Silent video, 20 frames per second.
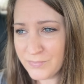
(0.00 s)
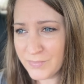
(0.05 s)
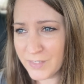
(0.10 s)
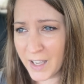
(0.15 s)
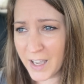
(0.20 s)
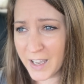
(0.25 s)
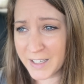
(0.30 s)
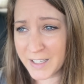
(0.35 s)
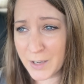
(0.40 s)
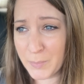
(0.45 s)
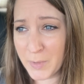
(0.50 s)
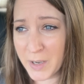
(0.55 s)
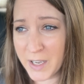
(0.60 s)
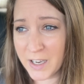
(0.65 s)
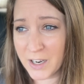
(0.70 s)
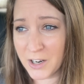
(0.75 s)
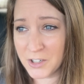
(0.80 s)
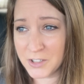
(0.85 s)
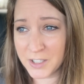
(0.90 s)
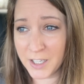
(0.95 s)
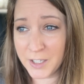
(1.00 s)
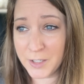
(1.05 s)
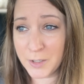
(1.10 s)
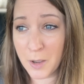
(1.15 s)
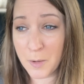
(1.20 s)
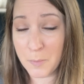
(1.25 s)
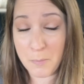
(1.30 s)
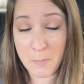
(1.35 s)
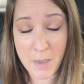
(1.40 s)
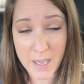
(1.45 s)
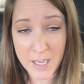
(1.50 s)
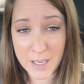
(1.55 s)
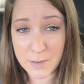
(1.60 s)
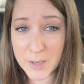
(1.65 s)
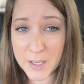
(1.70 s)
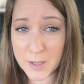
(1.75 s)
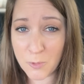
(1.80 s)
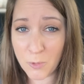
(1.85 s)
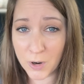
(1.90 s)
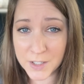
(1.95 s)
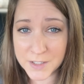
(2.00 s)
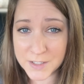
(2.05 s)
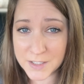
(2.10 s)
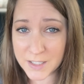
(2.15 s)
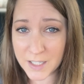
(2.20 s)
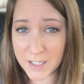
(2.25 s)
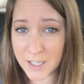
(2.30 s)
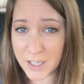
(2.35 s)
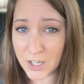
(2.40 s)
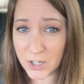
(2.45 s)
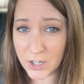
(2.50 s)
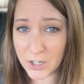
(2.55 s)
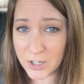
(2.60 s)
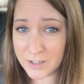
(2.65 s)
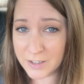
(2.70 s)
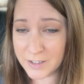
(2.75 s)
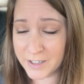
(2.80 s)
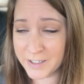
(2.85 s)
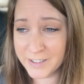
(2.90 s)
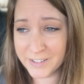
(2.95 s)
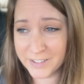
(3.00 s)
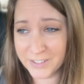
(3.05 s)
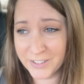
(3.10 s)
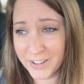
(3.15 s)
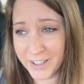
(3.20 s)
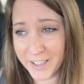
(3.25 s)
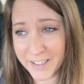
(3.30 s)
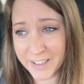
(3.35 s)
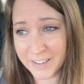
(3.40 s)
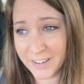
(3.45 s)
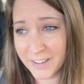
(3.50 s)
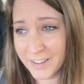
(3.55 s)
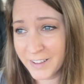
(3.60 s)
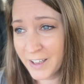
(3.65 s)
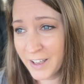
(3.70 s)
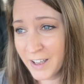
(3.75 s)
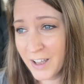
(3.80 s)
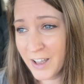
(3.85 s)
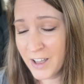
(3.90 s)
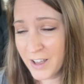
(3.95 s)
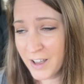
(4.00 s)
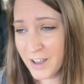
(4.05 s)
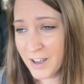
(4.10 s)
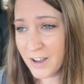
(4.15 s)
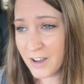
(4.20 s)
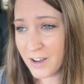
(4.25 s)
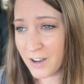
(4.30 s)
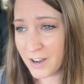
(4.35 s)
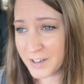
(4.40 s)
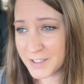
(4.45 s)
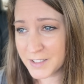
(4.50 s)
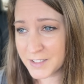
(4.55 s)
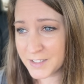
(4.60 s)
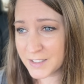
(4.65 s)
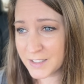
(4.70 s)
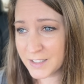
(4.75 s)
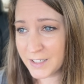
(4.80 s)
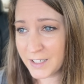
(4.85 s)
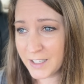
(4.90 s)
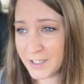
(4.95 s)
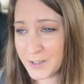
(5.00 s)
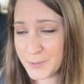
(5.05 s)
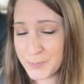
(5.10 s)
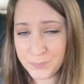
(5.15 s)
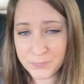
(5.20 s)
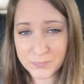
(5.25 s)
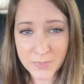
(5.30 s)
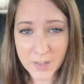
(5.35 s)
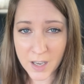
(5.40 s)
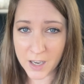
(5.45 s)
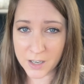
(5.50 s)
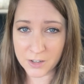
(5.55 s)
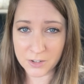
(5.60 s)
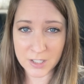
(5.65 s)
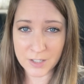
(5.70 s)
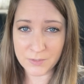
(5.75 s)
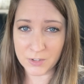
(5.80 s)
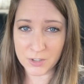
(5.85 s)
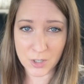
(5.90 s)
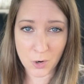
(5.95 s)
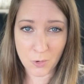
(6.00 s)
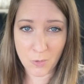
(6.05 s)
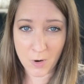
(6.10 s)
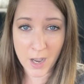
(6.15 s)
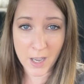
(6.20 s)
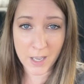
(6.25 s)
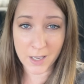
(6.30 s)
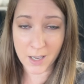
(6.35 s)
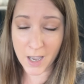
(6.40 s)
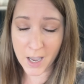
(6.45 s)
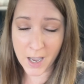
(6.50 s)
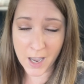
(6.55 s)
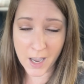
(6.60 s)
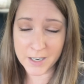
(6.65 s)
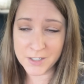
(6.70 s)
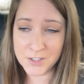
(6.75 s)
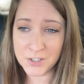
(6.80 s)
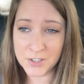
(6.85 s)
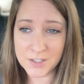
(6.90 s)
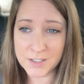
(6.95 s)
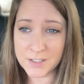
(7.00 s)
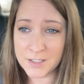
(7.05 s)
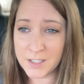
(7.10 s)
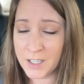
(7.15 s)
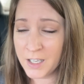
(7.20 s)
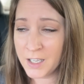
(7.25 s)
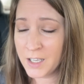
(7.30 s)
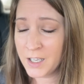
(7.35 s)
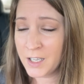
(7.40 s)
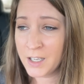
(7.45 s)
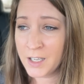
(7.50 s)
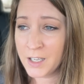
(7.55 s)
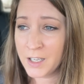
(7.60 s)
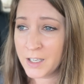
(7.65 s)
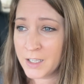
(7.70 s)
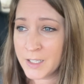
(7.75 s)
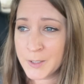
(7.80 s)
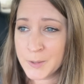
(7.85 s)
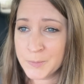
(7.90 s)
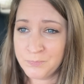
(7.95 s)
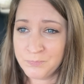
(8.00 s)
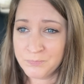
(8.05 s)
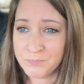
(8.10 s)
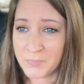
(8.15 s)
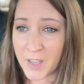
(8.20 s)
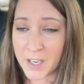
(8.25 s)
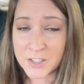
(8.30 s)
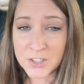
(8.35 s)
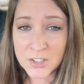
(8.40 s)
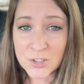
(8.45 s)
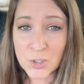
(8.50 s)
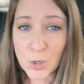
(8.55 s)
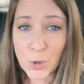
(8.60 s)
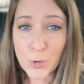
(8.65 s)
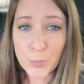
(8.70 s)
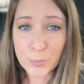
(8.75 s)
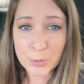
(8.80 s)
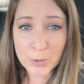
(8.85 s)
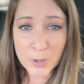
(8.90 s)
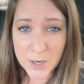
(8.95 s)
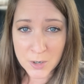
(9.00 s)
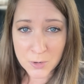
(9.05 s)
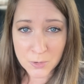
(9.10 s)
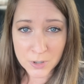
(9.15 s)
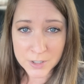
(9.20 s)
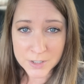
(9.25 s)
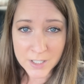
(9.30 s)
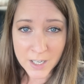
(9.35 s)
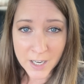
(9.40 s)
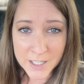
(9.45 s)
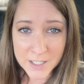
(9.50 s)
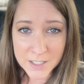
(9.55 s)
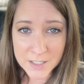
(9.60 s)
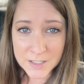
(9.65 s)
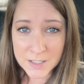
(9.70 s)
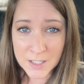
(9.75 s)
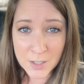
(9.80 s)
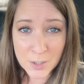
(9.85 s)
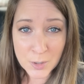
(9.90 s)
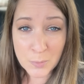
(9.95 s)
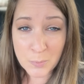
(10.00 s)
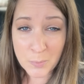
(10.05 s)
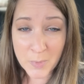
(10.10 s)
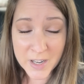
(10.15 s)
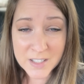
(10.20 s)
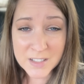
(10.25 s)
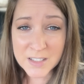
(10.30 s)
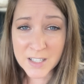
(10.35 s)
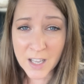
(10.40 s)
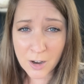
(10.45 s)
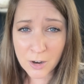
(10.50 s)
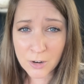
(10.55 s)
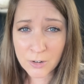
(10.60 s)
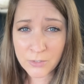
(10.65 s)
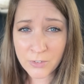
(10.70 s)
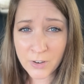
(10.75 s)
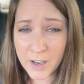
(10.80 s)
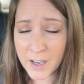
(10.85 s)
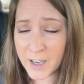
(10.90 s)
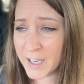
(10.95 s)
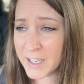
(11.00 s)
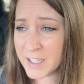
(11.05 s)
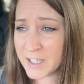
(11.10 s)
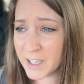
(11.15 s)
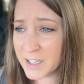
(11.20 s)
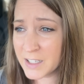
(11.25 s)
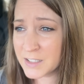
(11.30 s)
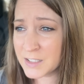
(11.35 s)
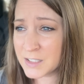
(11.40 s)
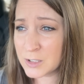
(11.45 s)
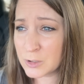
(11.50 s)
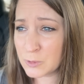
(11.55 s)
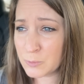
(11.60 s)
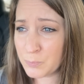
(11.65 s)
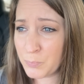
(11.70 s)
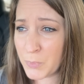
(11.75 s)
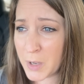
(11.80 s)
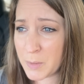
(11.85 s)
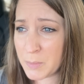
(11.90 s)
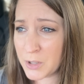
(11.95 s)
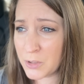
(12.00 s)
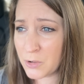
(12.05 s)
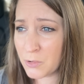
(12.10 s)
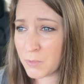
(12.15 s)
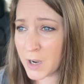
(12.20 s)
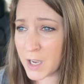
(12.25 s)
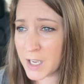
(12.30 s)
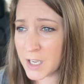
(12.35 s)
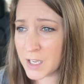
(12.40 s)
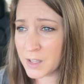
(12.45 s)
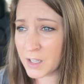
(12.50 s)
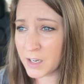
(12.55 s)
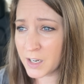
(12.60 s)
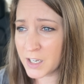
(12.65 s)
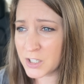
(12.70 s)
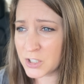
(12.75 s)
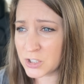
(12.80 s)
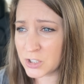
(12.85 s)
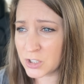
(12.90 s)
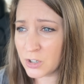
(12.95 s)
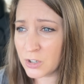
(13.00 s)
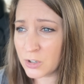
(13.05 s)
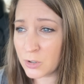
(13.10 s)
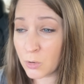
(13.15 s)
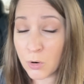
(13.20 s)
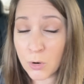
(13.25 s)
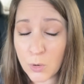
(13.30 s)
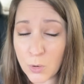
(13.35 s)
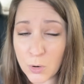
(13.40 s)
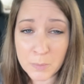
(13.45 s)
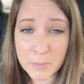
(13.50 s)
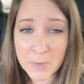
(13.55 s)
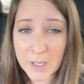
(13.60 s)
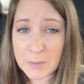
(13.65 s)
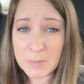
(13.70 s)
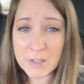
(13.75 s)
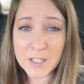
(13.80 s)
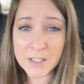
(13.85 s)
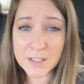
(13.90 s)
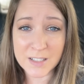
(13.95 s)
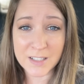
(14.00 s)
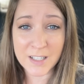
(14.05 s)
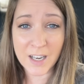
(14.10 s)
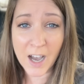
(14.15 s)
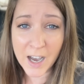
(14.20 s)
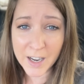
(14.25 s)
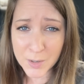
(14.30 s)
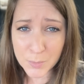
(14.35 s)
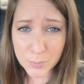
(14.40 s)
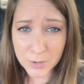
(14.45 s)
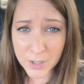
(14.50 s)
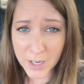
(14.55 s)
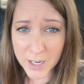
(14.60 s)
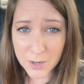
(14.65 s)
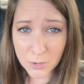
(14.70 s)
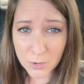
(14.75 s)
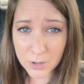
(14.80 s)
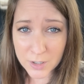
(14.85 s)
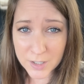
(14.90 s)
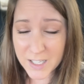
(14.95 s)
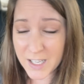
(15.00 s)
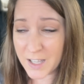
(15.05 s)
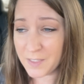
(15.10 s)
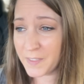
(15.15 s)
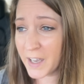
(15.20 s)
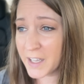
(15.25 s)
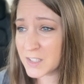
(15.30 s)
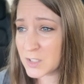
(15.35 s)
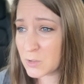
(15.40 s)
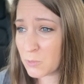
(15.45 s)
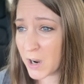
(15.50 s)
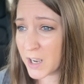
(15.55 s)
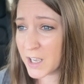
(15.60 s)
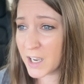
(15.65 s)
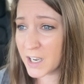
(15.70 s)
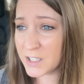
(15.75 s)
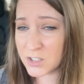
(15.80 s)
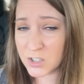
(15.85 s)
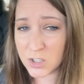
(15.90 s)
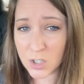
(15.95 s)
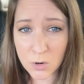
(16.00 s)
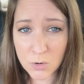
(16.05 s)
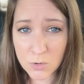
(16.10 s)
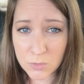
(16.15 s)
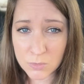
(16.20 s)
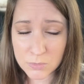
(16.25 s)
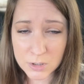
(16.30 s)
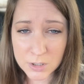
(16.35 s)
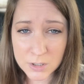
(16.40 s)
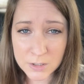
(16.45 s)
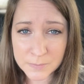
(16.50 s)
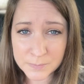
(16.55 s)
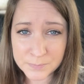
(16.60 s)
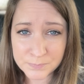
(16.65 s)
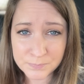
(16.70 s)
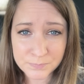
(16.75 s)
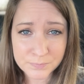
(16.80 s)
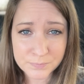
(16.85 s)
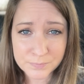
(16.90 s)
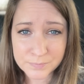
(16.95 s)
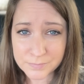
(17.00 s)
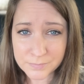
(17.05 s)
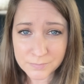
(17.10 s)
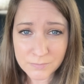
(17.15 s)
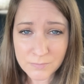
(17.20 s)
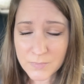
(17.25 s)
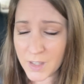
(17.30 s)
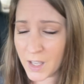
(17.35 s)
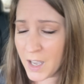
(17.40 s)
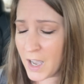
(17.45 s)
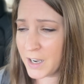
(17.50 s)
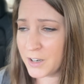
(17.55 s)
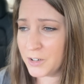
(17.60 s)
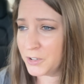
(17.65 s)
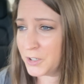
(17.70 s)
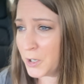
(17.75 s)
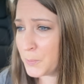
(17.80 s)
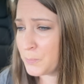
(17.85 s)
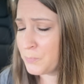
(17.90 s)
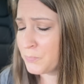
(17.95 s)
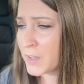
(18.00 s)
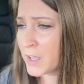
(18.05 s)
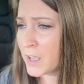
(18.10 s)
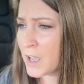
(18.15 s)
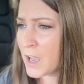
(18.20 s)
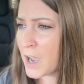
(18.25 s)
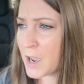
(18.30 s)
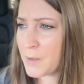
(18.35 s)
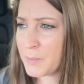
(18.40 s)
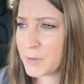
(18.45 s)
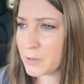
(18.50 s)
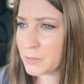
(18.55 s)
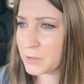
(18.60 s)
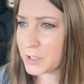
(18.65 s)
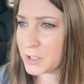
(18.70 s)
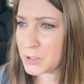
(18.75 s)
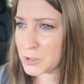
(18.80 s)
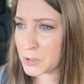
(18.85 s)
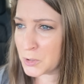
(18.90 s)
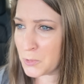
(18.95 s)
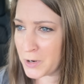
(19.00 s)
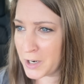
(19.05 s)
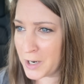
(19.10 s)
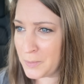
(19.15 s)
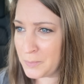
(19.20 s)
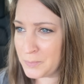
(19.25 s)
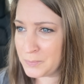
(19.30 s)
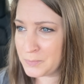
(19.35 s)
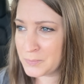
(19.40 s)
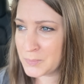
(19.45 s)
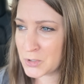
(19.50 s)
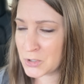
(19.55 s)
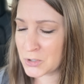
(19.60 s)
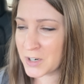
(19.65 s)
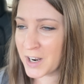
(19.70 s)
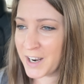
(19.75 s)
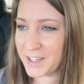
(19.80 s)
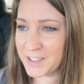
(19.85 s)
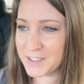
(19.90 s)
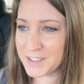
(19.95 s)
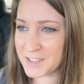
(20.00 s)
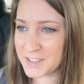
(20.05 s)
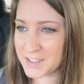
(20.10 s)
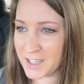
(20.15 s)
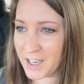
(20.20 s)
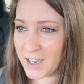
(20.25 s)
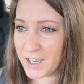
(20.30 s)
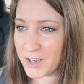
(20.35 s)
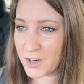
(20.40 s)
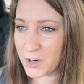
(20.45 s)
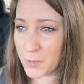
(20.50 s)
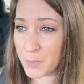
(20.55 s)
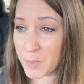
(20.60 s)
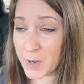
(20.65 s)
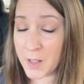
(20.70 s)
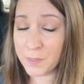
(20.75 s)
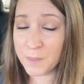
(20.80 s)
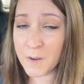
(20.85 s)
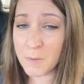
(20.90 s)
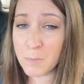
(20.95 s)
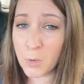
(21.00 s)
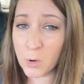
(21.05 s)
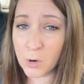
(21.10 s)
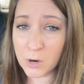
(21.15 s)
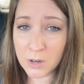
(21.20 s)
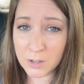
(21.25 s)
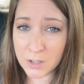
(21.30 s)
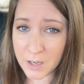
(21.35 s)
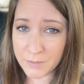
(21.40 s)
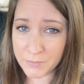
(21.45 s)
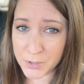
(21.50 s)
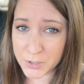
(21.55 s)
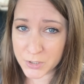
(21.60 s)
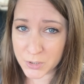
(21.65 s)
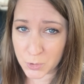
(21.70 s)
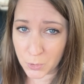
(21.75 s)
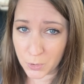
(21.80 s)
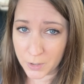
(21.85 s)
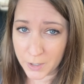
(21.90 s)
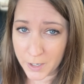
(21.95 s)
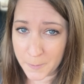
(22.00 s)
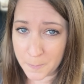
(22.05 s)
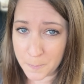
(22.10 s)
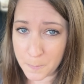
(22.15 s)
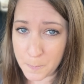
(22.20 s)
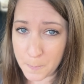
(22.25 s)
I get my hair done maybe once a year. Like, honestly, I don't even know why. I just don't prioritize myself, I guess. Maybe the way that I should, or maybe it's not a priority and that's why I don't know. I'm not really sure what I'm trying to say here, but the moral of the story